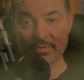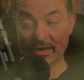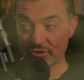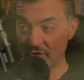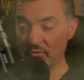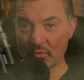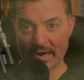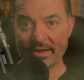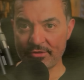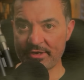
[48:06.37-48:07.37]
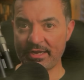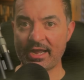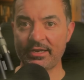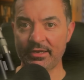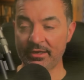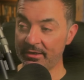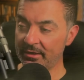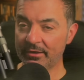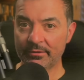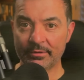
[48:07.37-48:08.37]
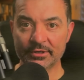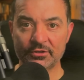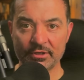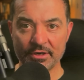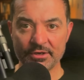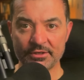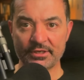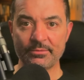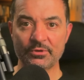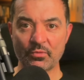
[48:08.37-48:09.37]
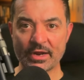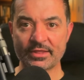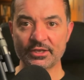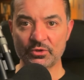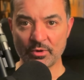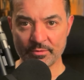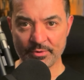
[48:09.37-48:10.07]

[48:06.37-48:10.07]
that could wake the dead. Well, it certainly seemed to wake this one,